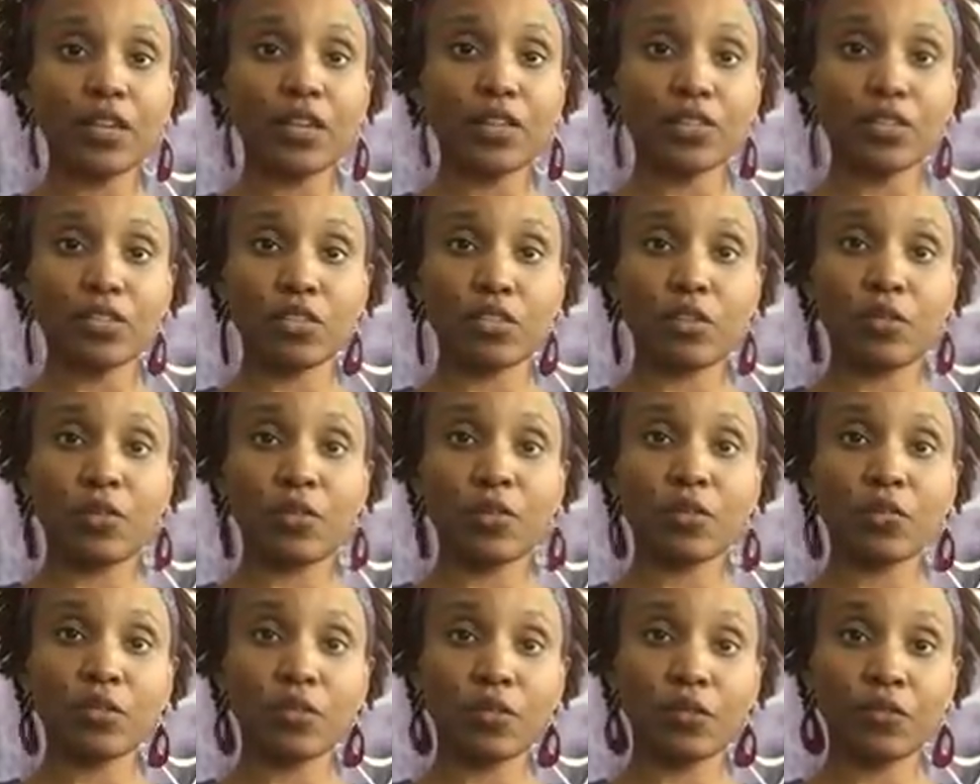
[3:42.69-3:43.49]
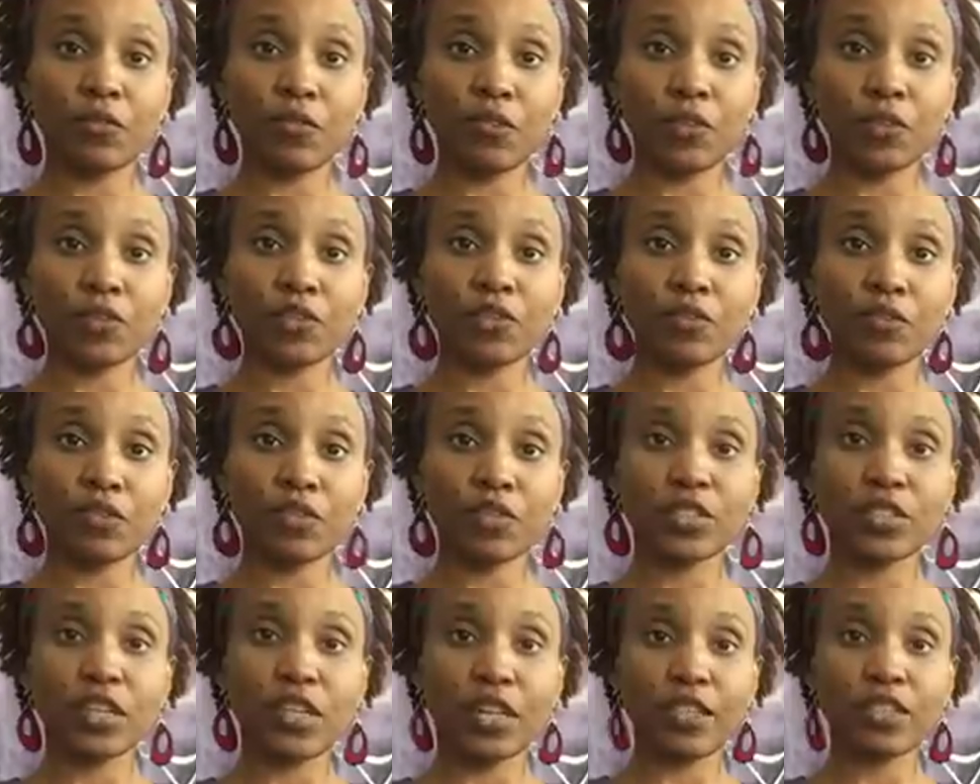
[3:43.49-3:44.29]
So the first for
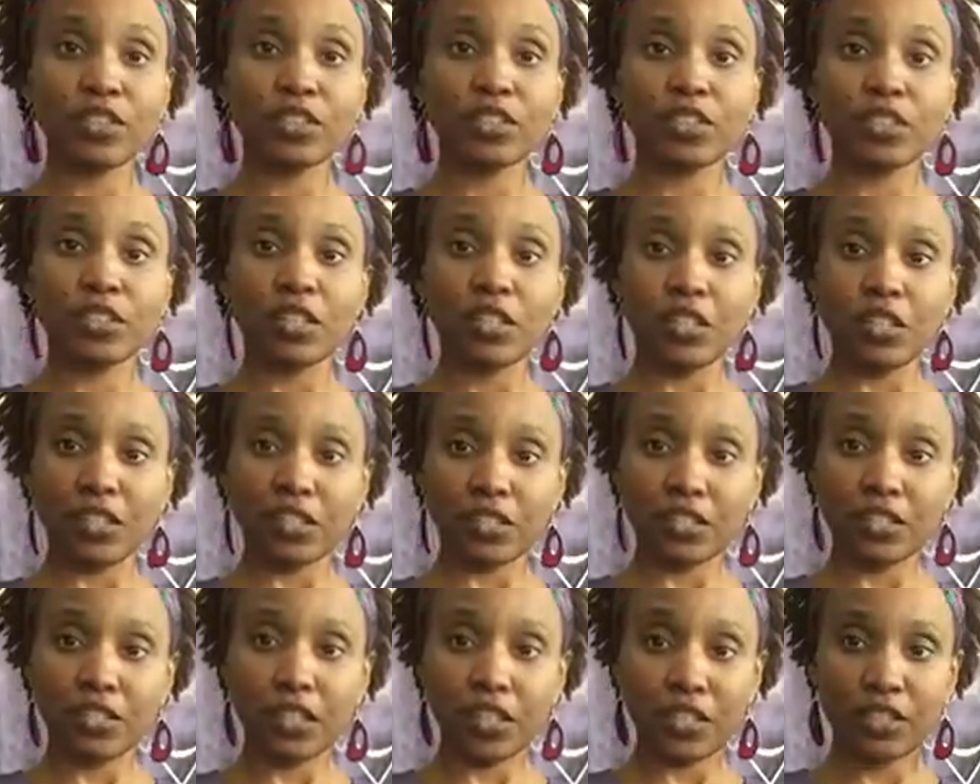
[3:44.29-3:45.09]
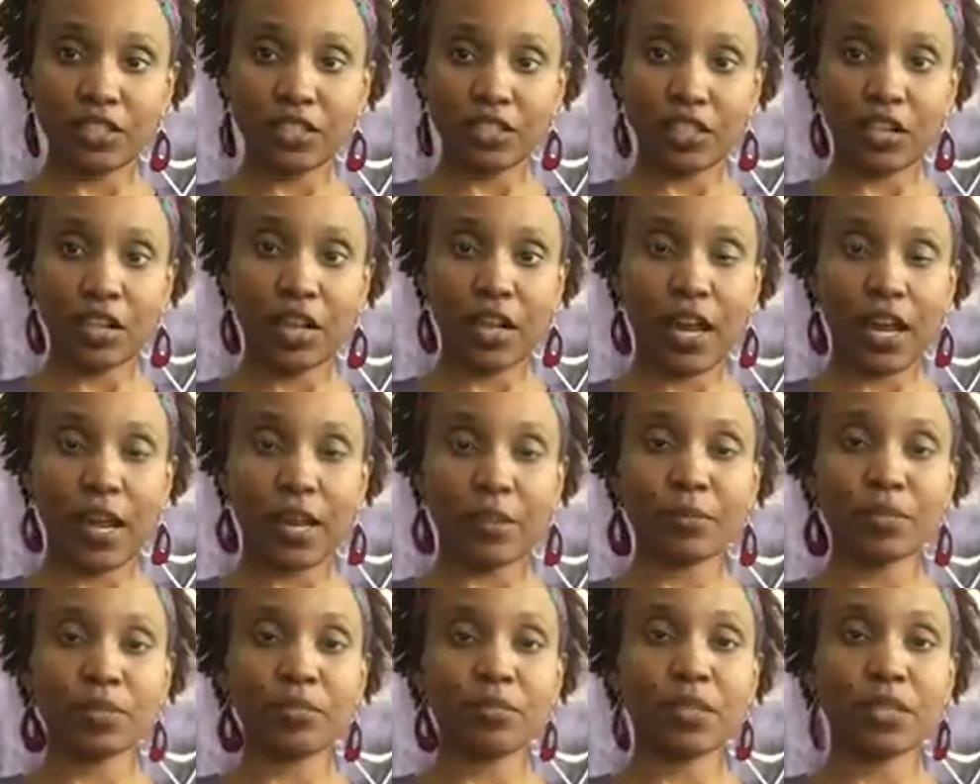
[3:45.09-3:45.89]
touch is touching our
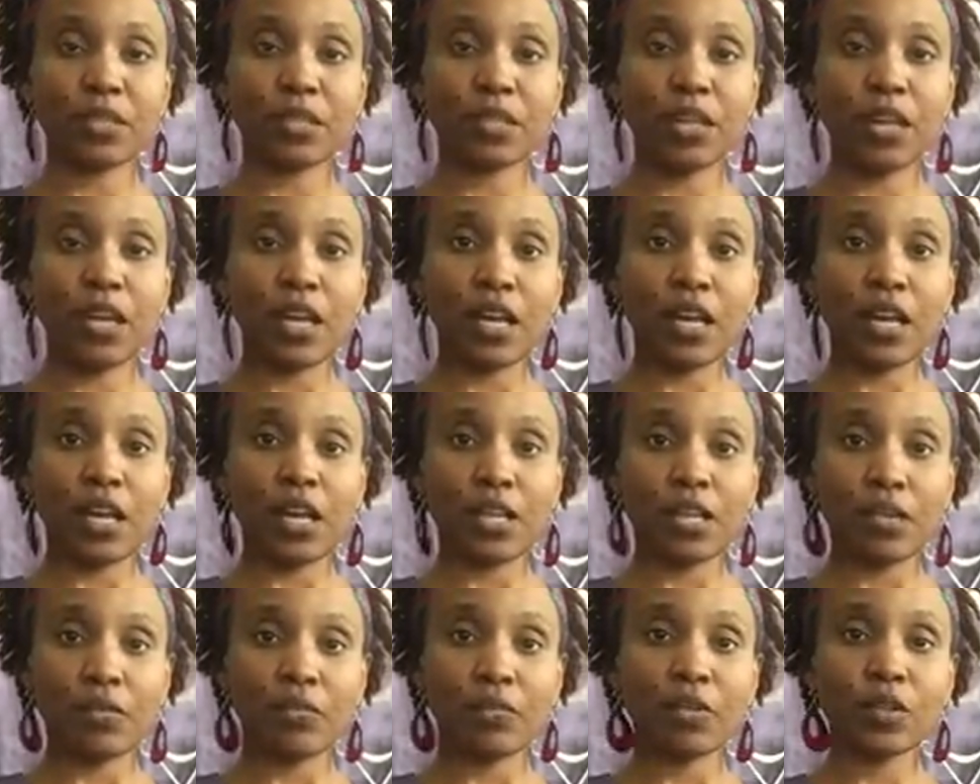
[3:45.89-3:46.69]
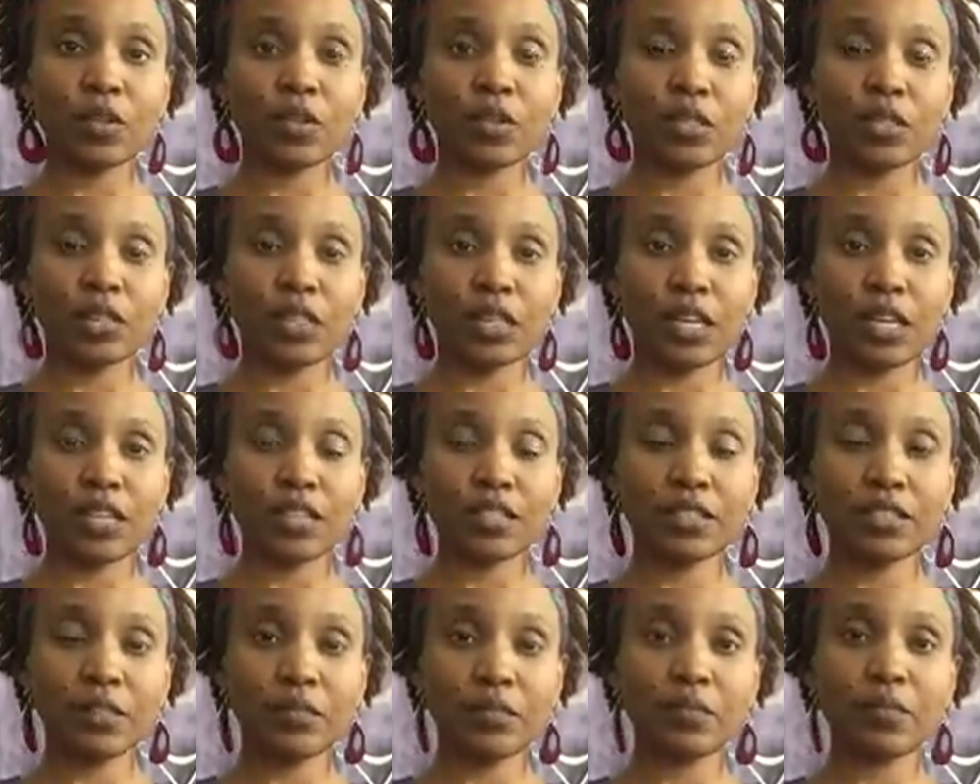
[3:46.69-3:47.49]
abdomen, and then we're going to take
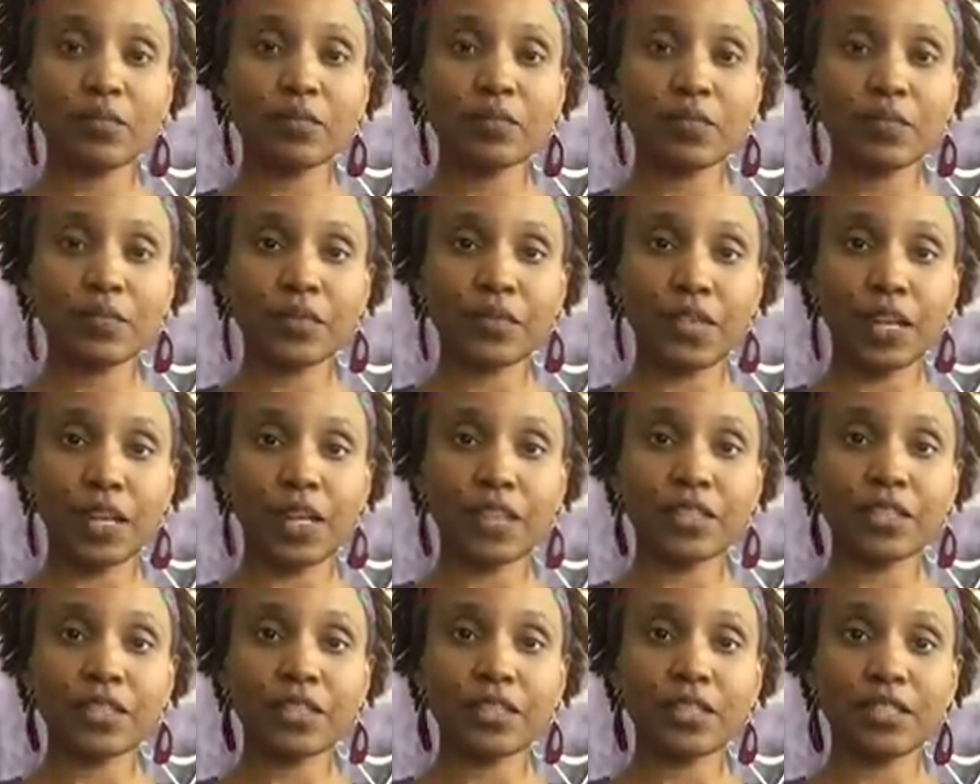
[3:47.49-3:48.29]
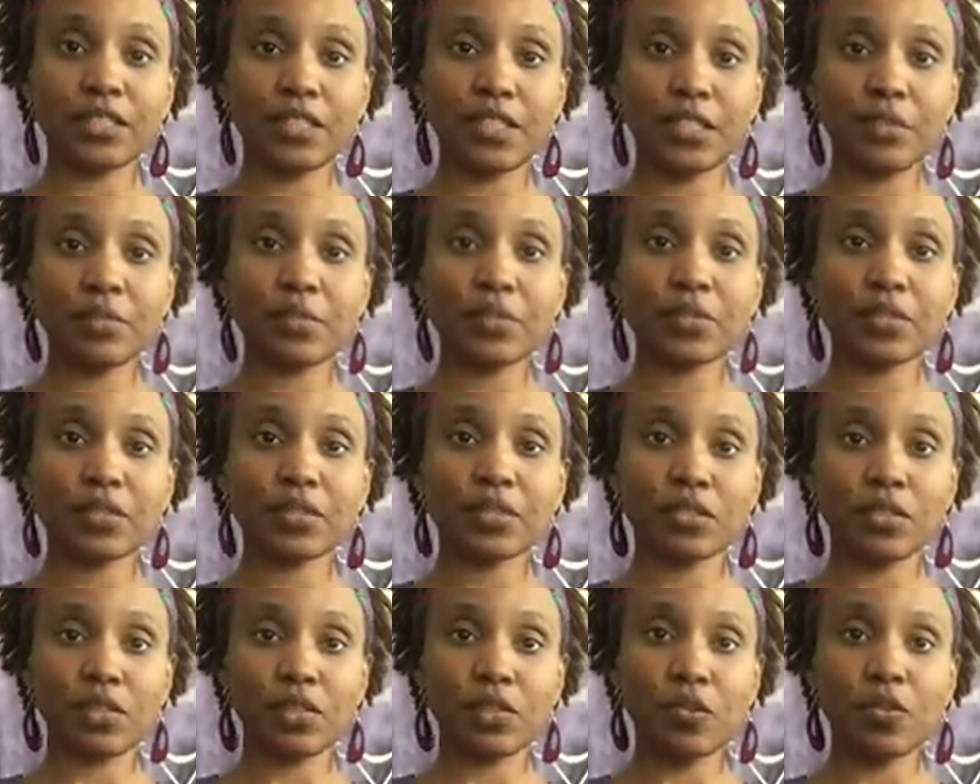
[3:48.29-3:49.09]
some nice, deep,
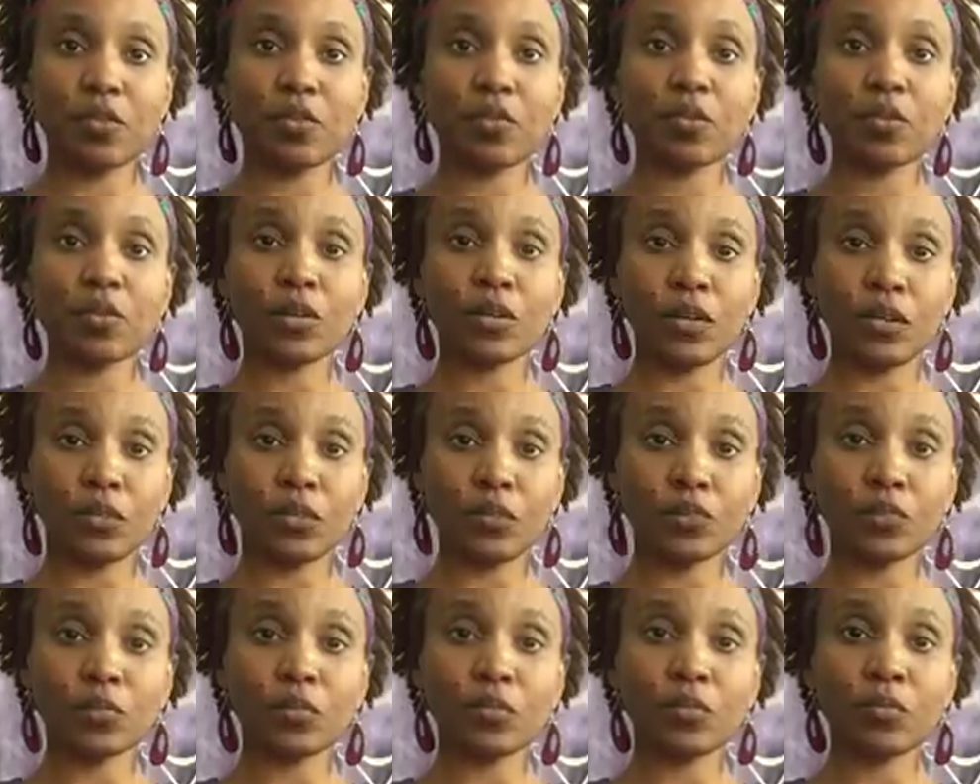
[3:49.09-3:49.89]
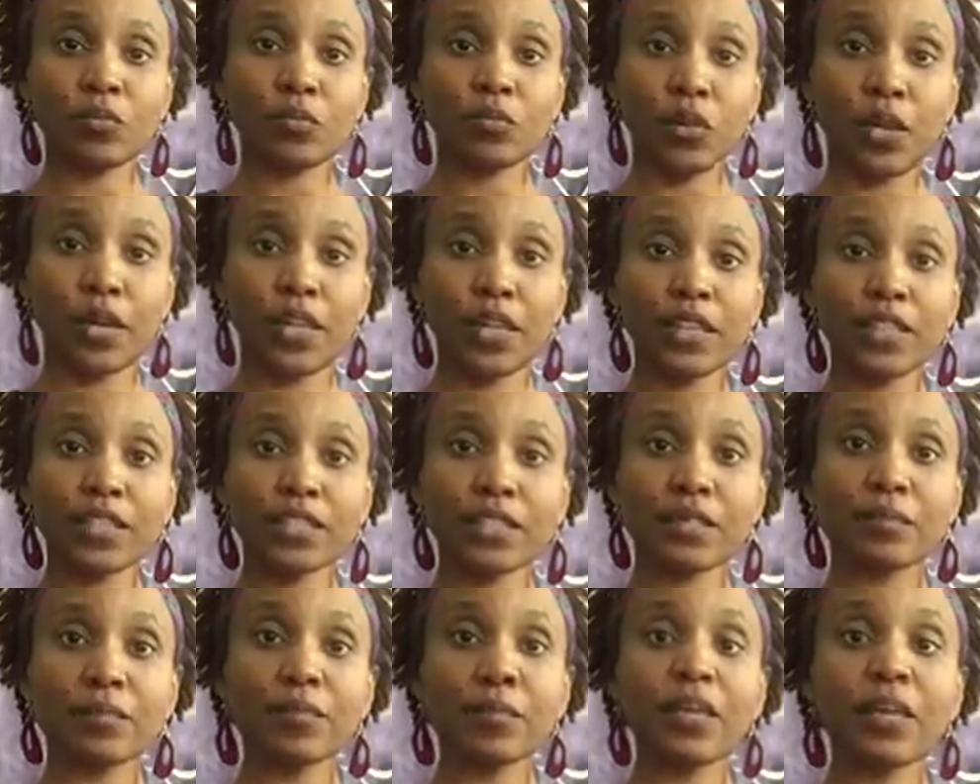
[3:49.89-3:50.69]
slow, comfortable
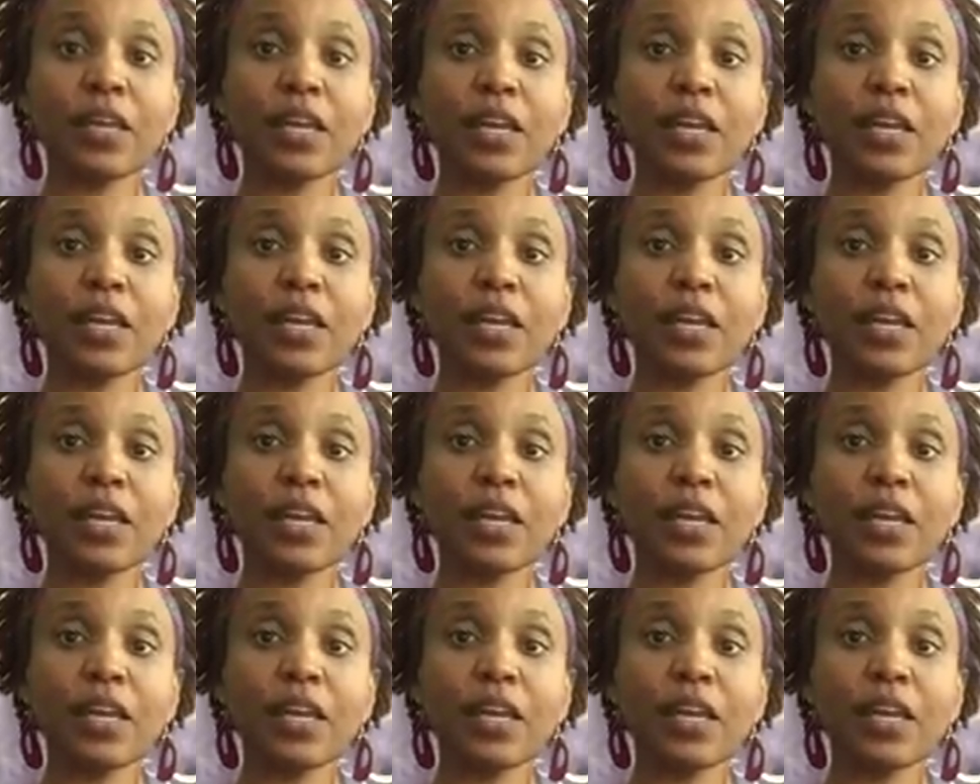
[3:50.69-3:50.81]
breaths.